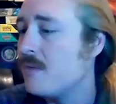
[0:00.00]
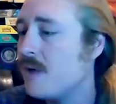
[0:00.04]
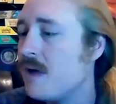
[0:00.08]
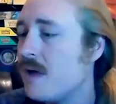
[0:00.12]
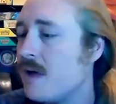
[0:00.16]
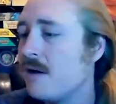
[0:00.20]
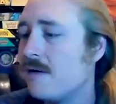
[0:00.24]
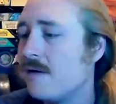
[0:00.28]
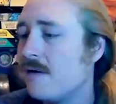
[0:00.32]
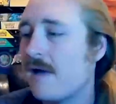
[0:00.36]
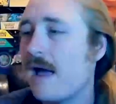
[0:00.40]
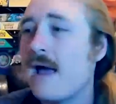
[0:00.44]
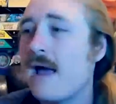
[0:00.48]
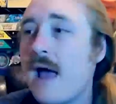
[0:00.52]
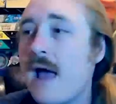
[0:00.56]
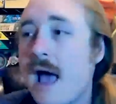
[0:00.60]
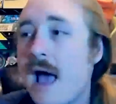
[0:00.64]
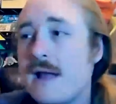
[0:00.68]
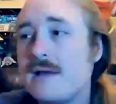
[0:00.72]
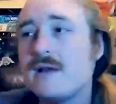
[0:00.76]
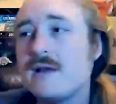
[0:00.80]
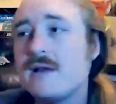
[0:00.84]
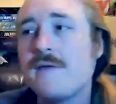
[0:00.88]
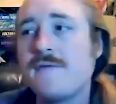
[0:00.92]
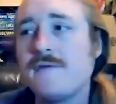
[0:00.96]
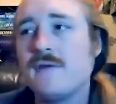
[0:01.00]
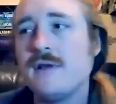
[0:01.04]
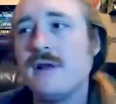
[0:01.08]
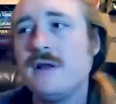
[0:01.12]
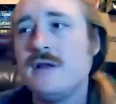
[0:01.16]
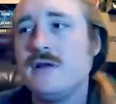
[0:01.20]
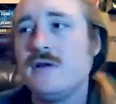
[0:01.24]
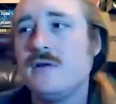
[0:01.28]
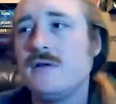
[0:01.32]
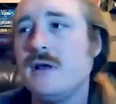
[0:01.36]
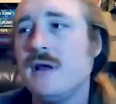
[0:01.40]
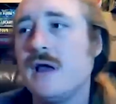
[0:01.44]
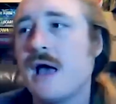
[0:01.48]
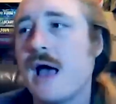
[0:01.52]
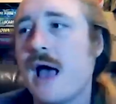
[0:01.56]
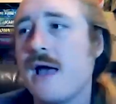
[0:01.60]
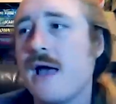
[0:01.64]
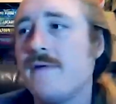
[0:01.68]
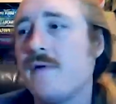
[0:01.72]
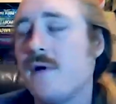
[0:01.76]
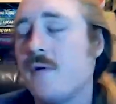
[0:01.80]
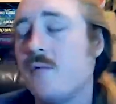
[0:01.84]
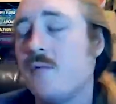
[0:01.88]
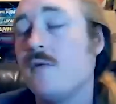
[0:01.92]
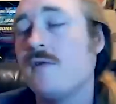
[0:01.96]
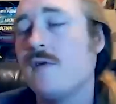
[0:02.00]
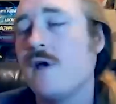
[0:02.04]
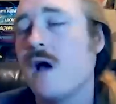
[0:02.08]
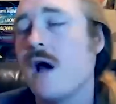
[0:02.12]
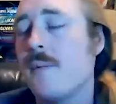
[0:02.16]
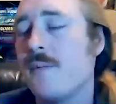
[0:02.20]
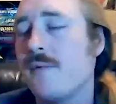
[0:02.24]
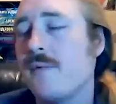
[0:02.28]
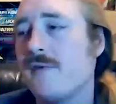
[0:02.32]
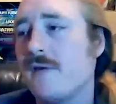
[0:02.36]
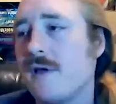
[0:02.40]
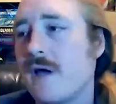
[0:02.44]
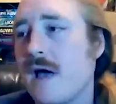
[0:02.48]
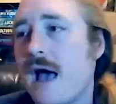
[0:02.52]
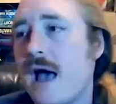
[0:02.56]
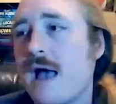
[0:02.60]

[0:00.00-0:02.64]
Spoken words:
Because I definitely I was the opposite.